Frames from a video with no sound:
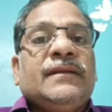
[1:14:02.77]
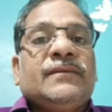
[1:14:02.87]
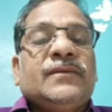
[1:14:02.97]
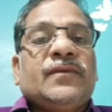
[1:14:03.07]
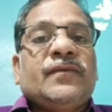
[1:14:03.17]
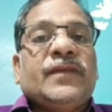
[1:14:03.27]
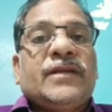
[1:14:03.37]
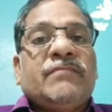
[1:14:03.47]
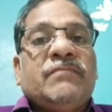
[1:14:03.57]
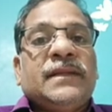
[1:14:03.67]
So we
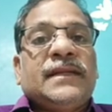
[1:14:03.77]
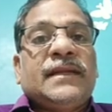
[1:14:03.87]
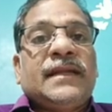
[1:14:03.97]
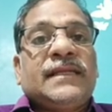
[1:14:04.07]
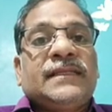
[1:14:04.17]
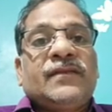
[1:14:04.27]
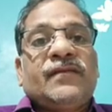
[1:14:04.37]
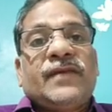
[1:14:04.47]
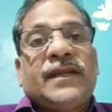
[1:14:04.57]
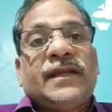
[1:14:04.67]
completed lesson
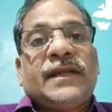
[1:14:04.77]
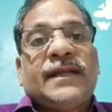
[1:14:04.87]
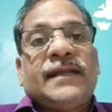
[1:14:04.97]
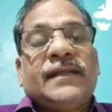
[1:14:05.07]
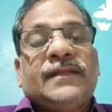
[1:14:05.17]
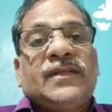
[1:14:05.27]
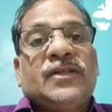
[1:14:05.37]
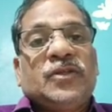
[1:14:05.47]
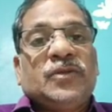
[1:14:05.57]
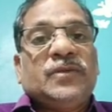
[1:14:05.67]
1 and lesson
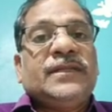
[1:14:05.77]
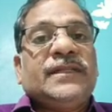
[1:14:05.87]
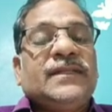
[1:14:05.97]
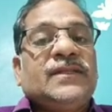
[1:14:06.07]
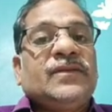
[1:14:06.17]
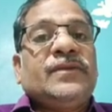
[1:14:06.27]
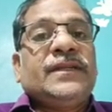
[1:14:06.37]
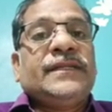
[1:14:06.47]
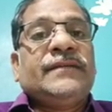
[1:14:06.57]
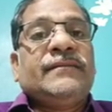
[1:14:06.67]
2 in this unit,
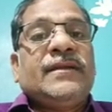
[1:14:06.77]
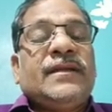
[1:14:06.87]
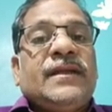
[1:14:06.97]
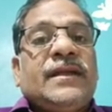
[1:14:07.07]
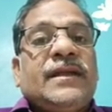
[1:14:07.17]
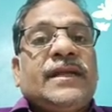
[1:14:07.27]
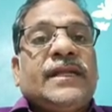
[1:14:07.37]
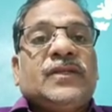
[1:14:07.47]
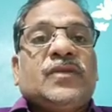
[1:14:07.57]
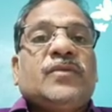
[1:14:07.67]
and
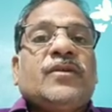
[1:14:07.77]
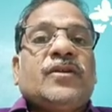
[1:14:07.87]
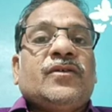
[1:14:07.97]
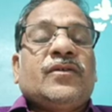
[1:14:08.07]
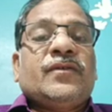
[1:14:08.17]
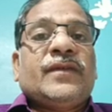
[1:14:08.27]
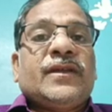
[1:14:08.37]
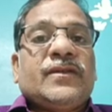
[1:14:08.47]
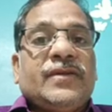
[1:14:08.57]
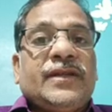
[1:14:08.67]
next tomorrow we are
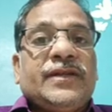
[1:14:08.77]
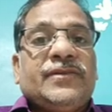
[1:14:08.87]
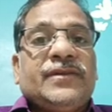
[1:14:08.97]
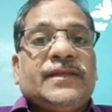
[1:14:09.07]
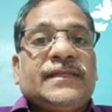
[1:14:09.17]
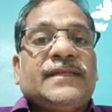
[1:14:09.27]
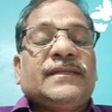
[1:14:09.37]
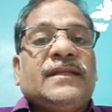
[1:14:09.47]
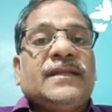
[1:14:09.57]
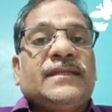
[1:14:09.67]
going to
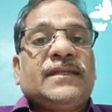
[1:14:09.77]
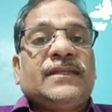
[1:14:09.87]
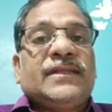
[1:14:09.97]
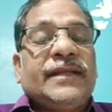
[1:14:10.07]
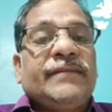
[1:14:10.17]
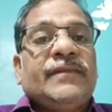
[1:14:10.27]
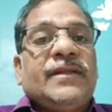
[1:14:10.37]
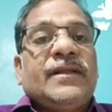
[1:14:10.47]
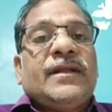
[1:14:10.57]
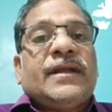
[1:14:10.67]
discuss lesson 3.
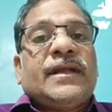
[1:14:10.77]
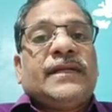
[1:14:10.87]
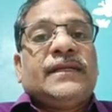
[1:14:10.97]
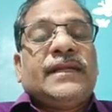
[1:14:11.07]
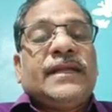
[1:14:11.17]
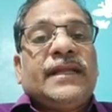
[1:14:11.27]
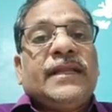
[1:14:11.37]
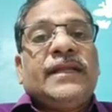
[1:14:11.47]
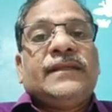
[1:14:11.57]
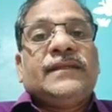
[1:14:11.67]
And
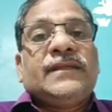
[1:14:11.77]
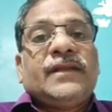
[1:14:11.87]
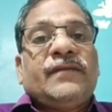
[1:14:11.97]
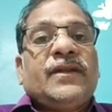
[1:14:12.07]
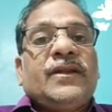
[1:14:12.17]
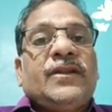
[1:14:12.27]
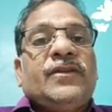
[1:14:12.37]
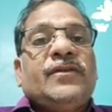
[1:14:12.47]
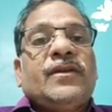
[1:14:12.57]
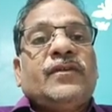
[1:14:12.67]
daily sequentially
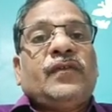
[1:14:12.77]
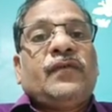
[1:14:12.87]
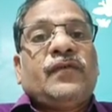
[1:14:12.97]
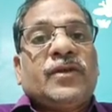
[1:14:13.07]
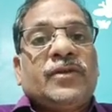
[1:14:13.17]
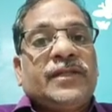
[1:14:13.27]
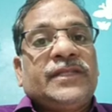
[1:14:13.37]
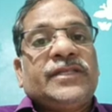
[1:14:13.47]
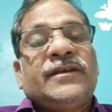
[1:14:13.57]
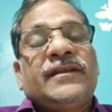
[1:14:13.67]
you have to follow the
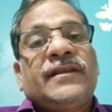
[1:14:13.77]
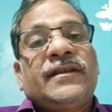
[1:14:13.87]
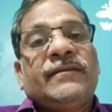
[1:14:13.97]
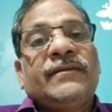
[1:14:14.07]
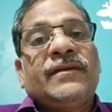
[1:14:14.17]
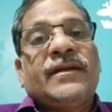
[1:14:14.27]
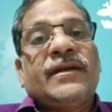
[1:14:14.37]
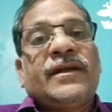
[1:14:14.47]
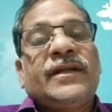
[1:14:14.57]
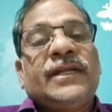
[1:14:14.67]
channel
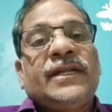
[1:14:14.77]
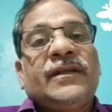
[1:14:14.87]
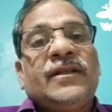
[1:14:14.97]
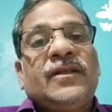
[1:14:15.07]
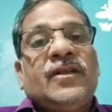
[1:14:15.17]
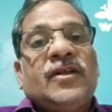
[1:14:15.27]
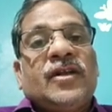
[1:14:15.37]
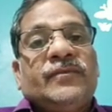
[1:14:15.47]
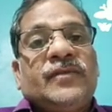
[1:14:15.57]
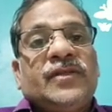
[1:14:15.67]
and
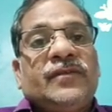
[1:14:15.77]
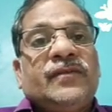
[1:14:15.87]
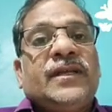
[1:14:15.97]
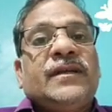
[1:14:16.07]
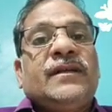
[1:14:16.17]
observe the